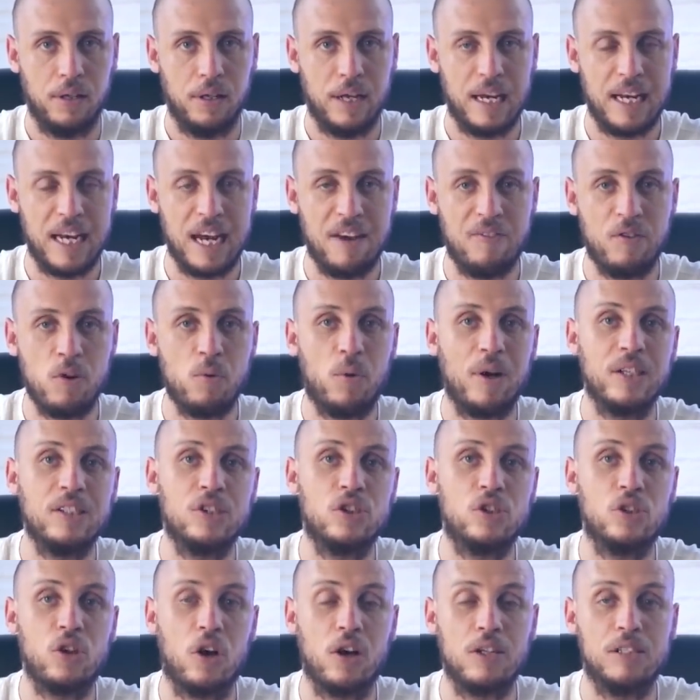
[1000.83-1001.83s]
and everyone
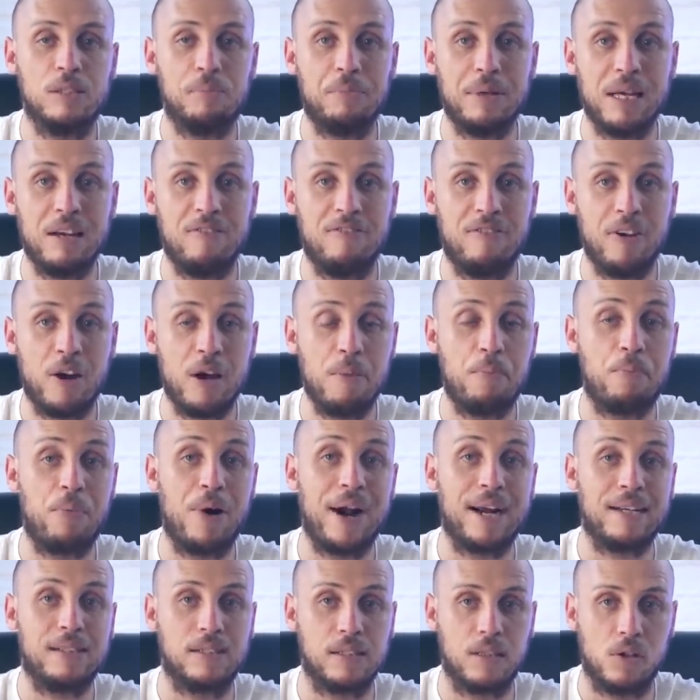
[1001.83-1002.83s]
starts being very
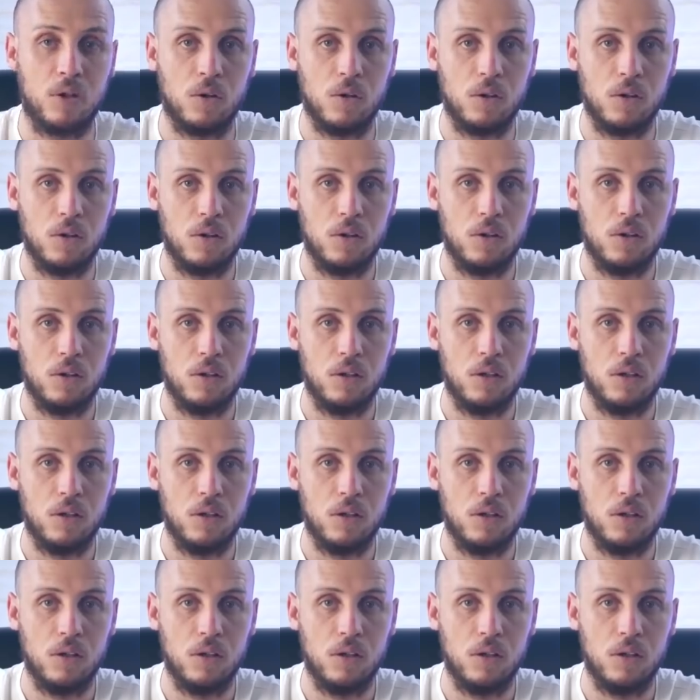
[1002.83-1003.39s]
practical